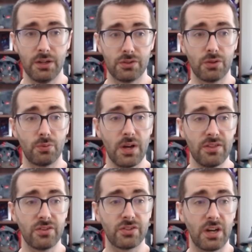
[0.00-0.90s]
So Wrath
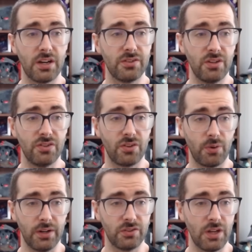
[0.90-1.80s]
of the Skies is a
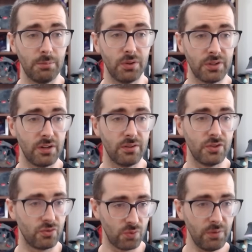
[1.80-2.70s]
great example here.
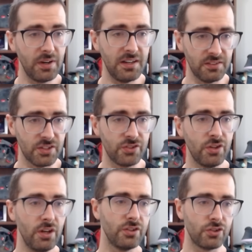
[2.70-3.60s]
Just rereading this,
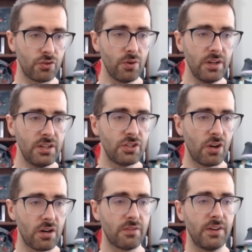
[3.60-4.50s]
destroy each
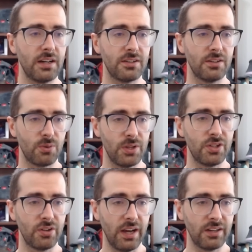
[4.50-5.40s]
artifact,
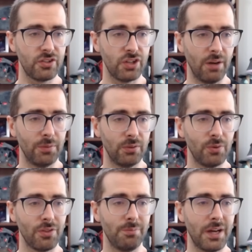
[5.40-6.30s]
creature, and enchantment
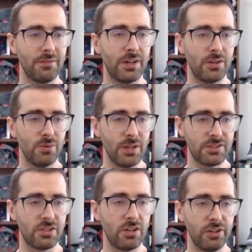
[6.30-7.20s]
with mana value
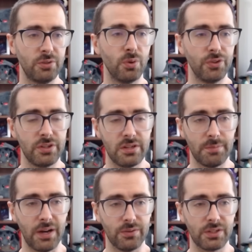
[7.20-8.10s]
less than or equal to the
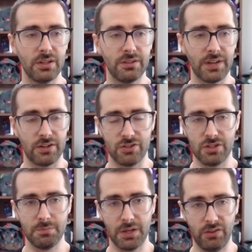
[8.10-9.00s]
amount of
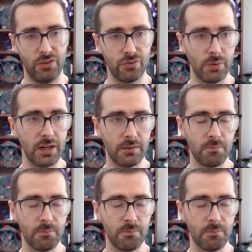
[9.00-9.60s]
energy paid this way.